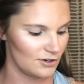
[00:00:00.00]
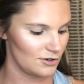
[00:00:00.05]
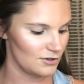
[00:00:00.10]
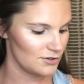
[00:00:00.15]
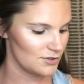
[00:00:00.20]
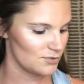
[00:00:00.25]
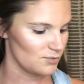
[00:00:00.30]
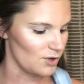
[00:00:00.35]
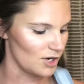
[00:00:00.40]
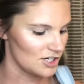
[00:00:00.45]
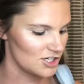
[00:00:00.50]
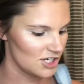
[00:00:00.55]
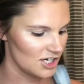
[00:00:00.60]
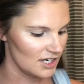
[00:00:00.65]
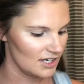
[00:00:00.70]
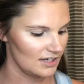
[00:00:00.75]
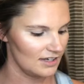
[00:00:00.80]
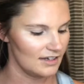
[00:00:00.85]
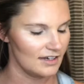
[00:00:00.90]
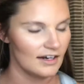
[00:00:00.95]
girls
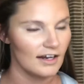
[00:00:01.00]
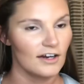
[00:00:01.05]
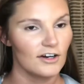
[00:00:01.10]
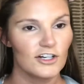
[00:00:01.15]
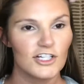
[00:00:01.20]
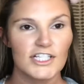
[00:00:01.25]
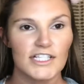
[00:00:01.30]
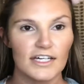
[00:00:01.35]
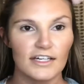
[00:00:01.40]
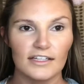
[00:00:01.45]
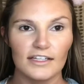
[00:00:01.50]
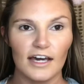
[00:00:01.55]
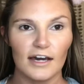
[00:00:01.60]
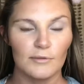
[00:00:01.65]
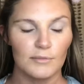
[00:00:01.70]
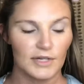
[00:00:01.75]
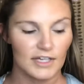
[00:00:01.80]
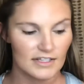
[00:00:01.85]
watching can understand that,